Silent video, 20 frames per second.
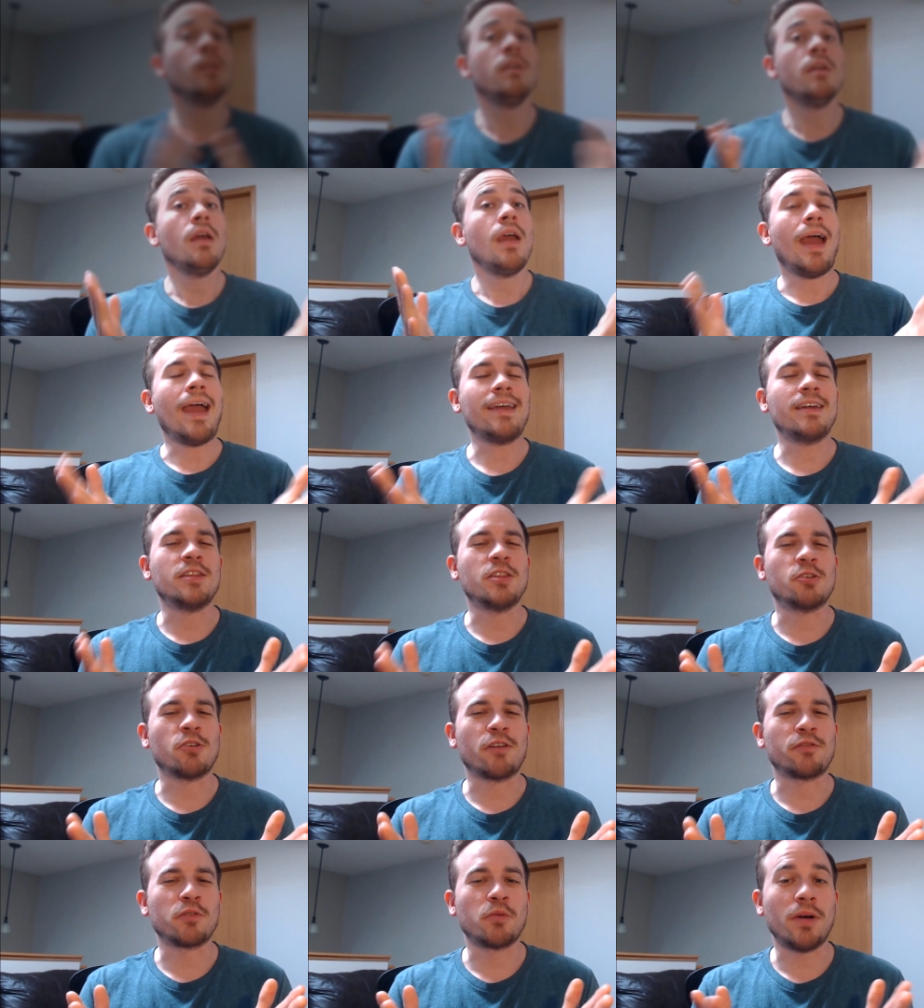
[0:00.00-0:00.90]
Hey
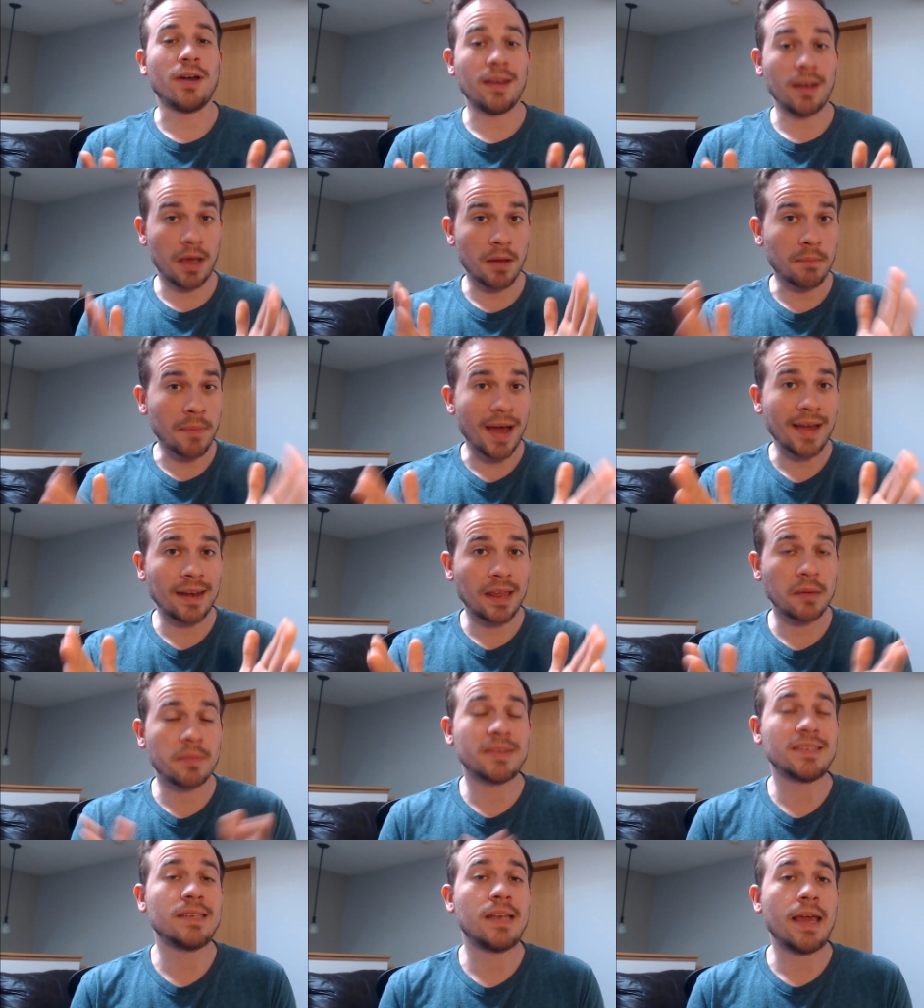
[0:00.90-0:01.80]
there everyone, my
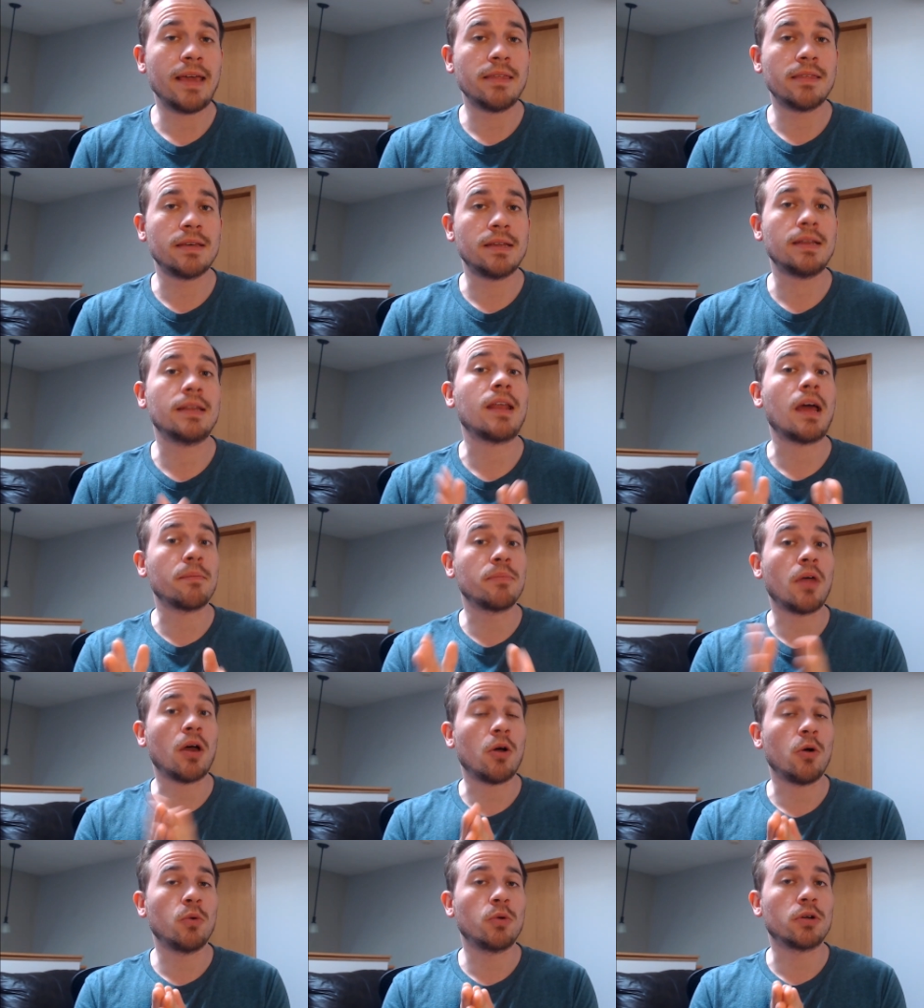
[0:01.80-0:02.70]
name is Nathan and I'm
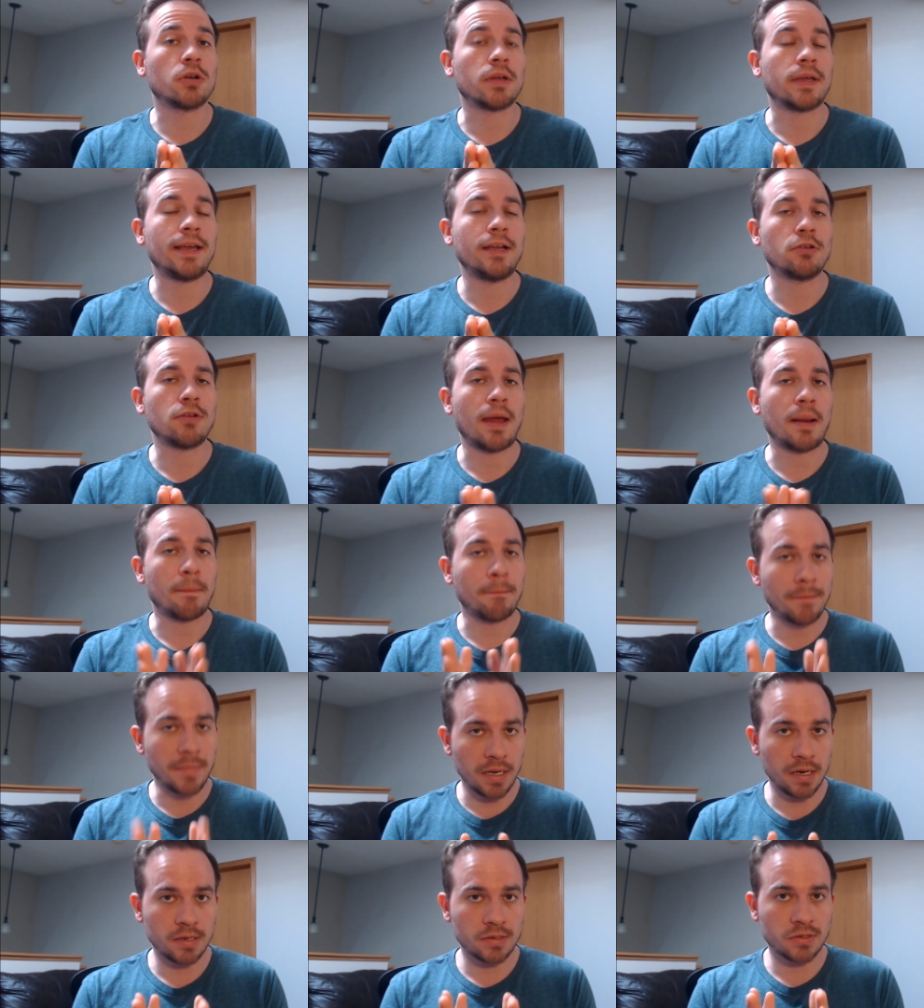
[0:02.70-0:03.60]
the owner here at
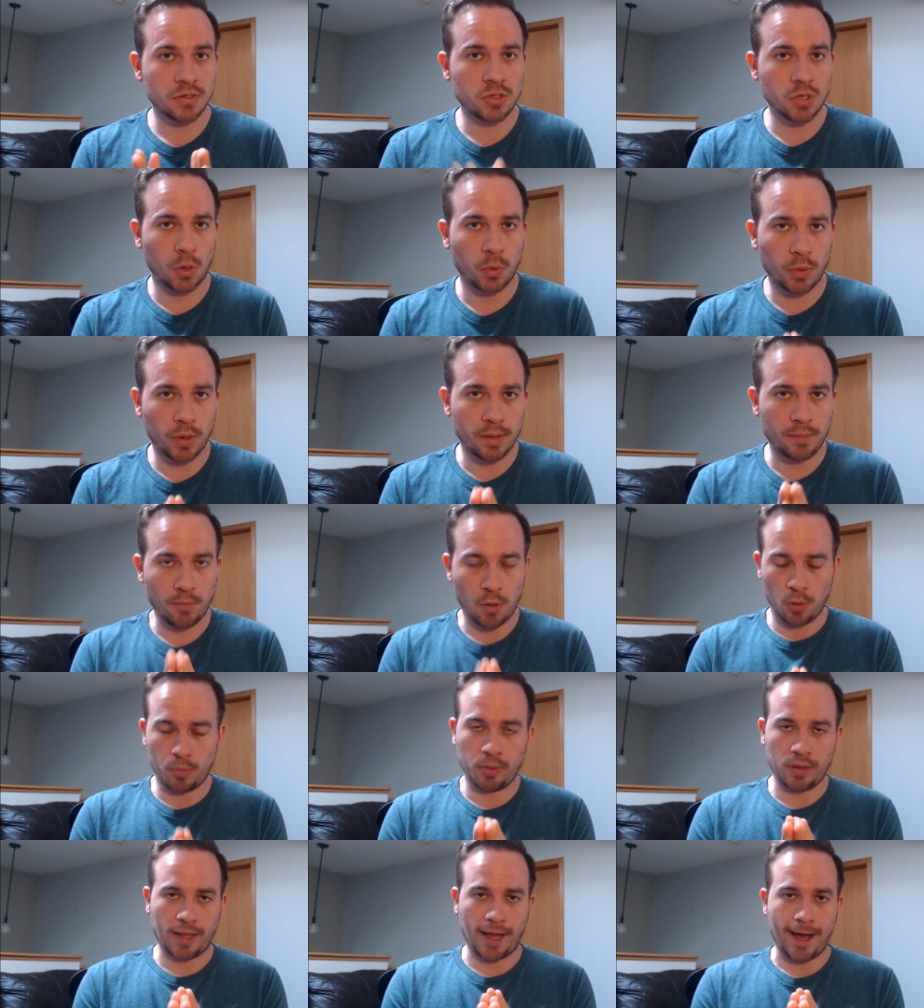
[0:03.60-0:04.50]
Minnesota
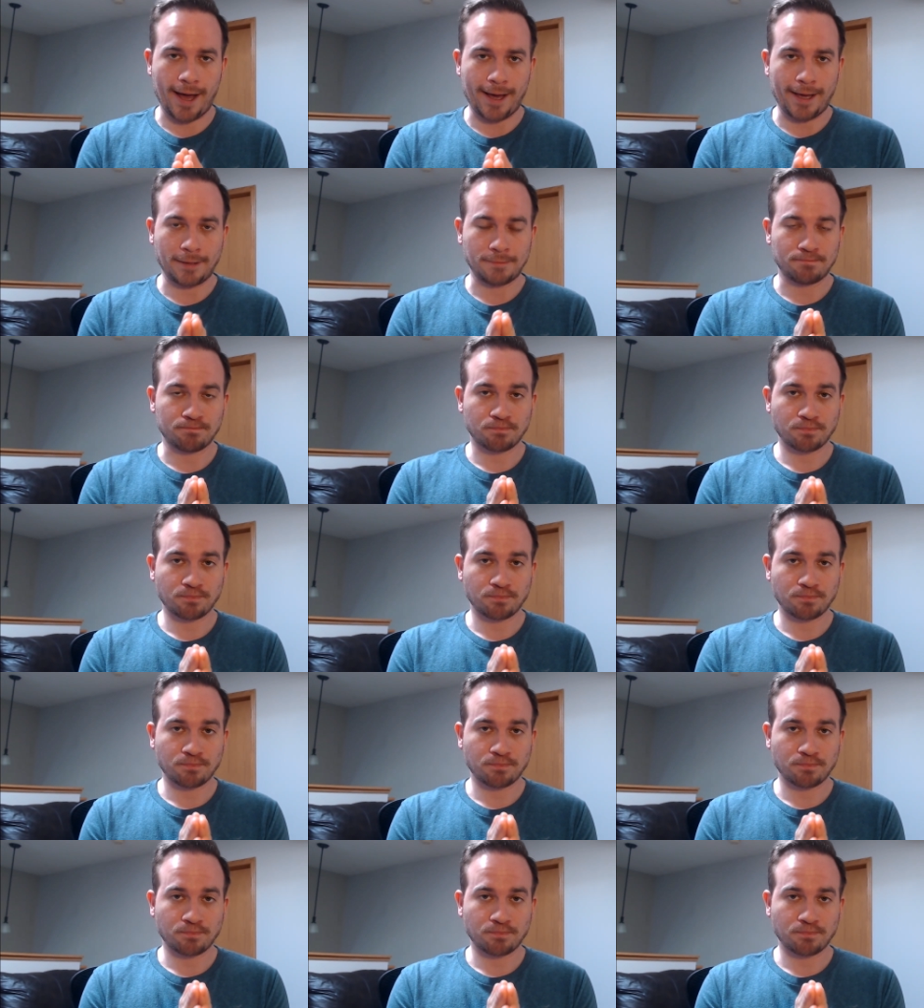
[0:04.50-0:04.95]
Mobile Guy.